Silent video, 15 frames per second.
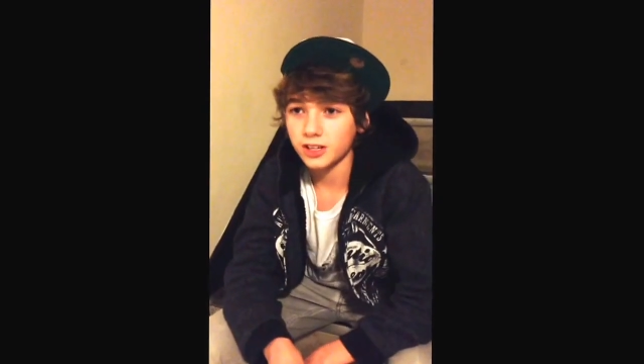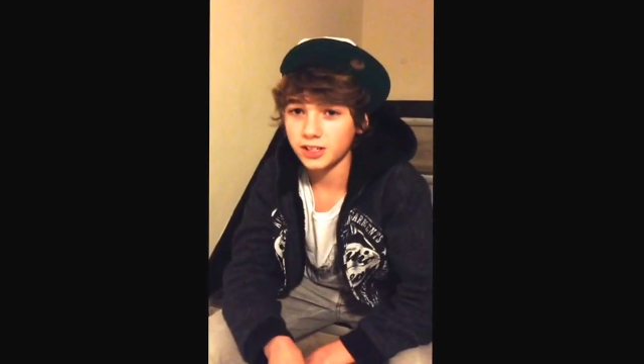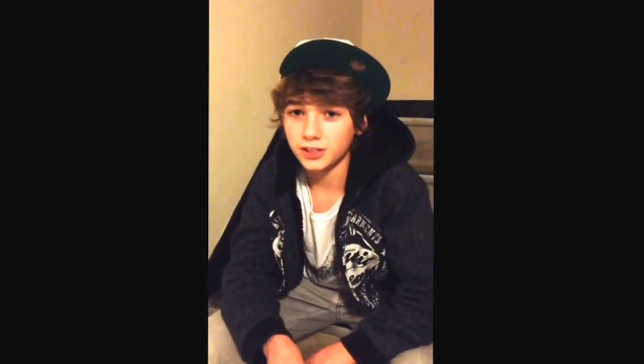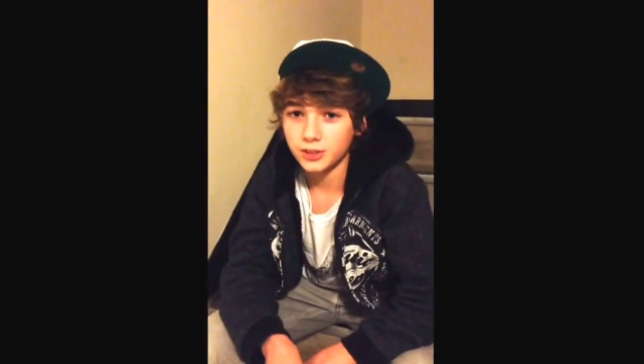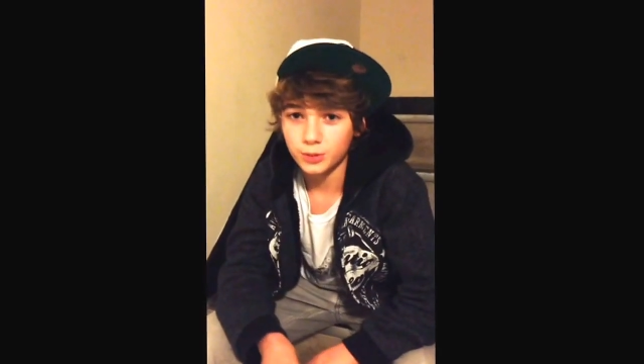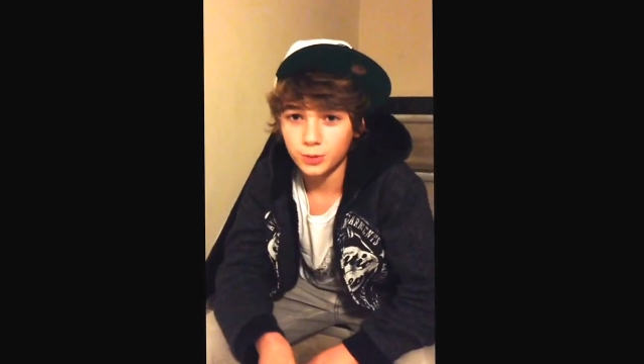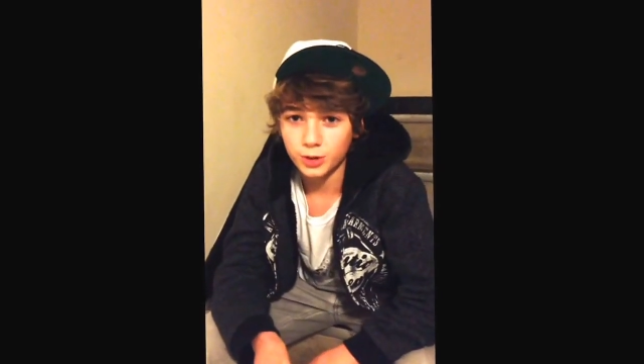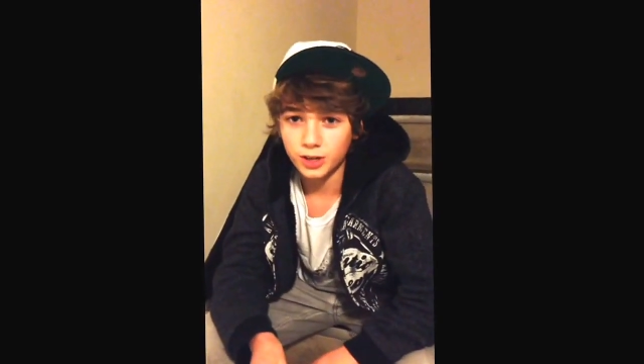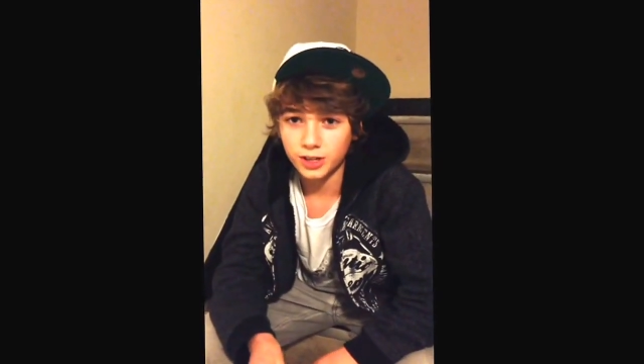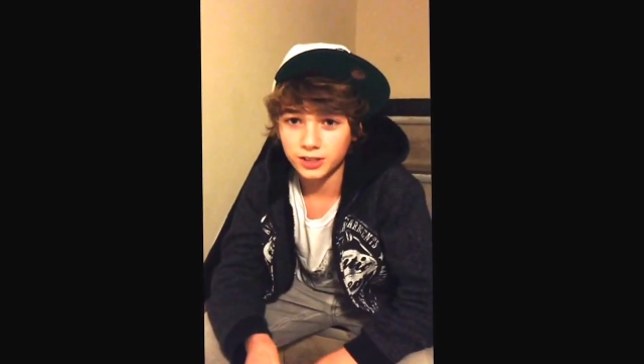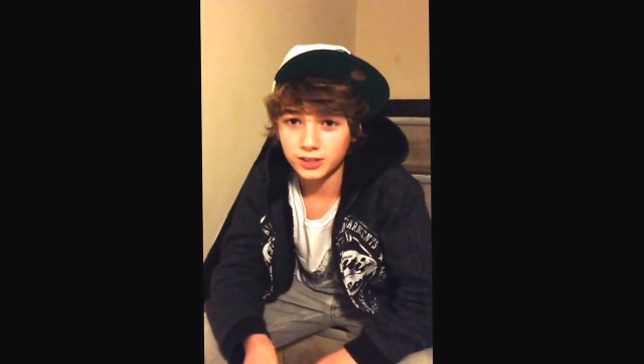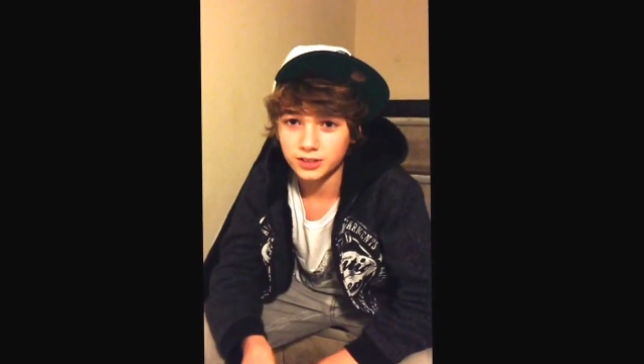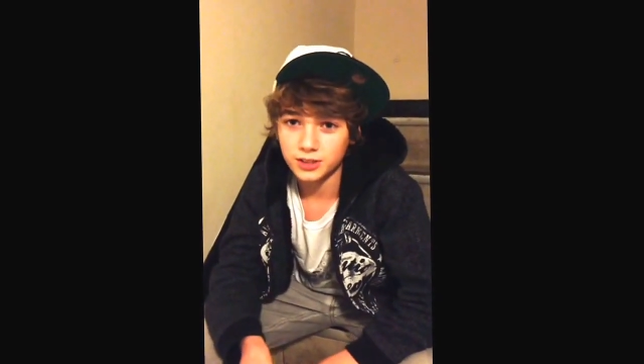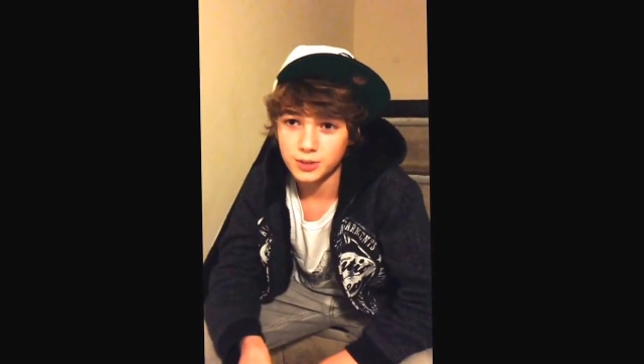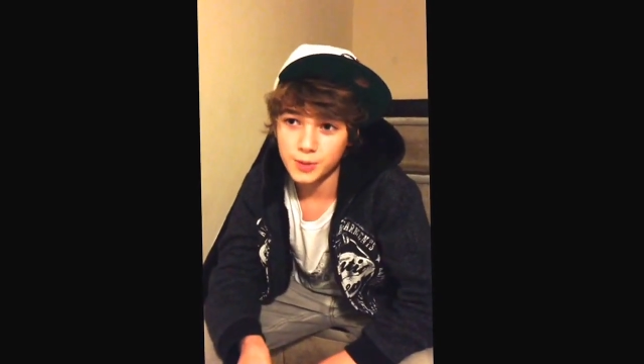Eat Your
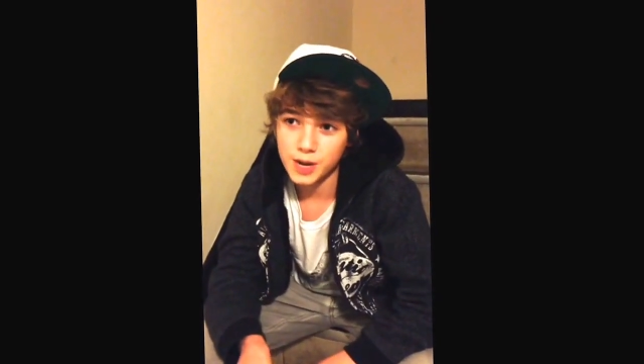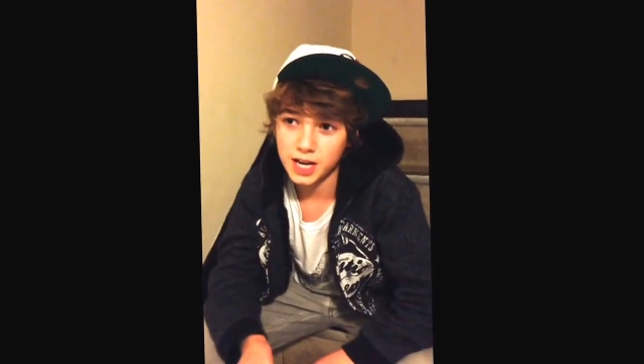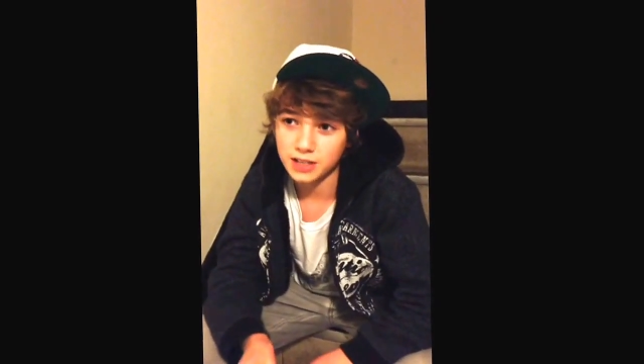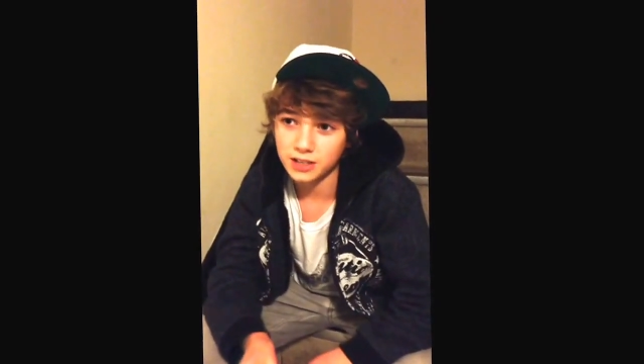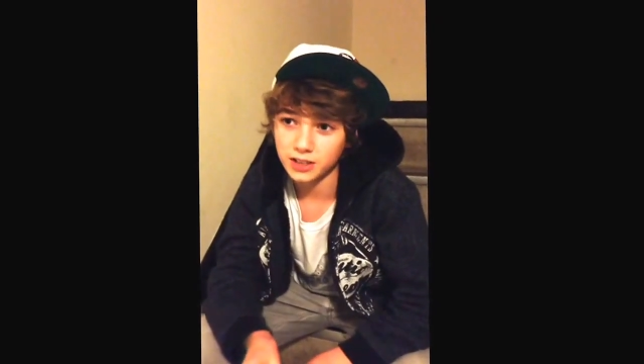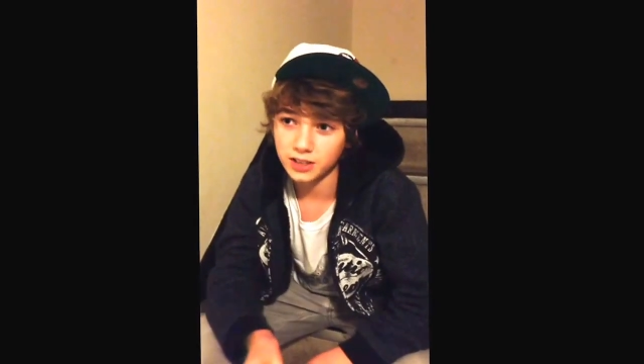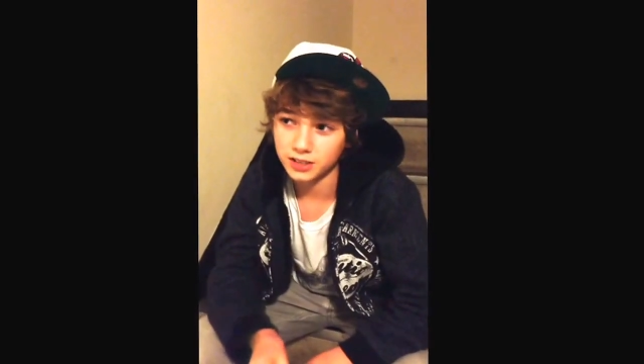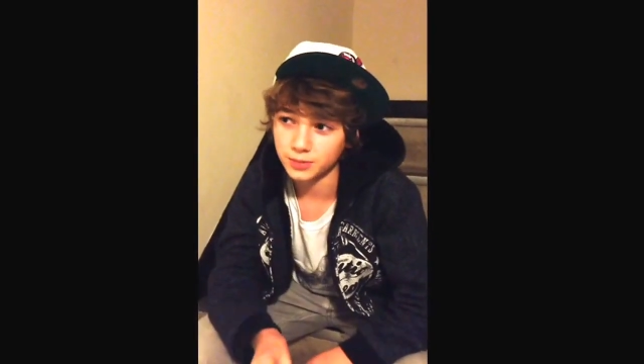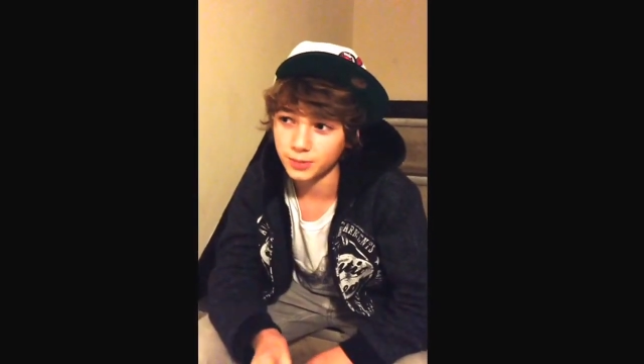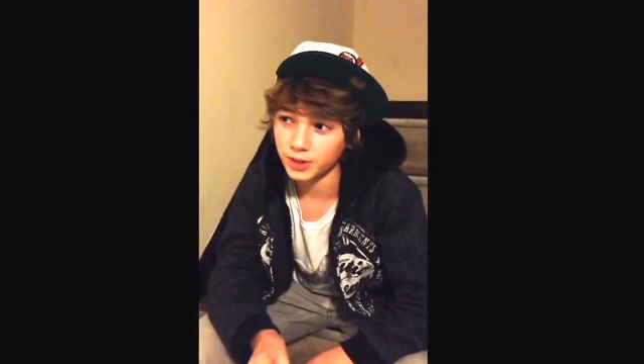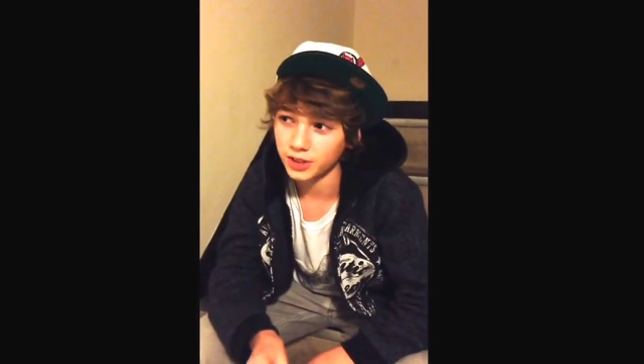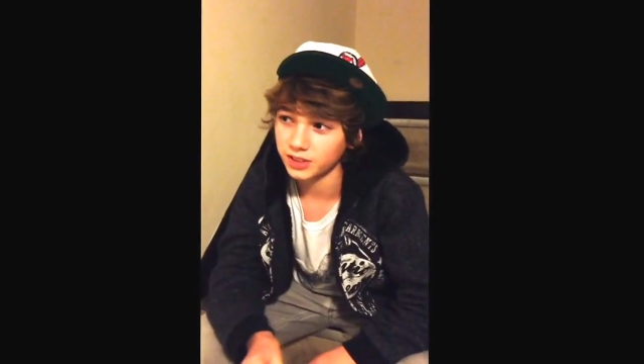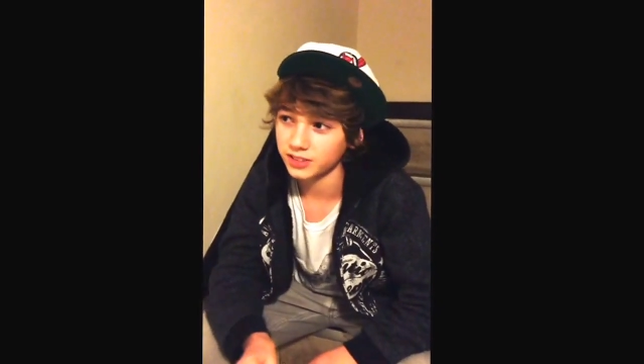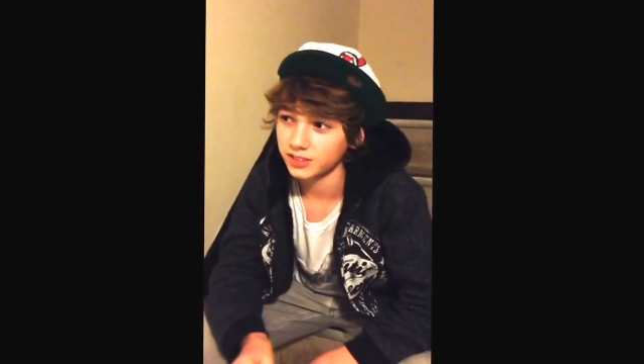Brains, The Bad Guys, but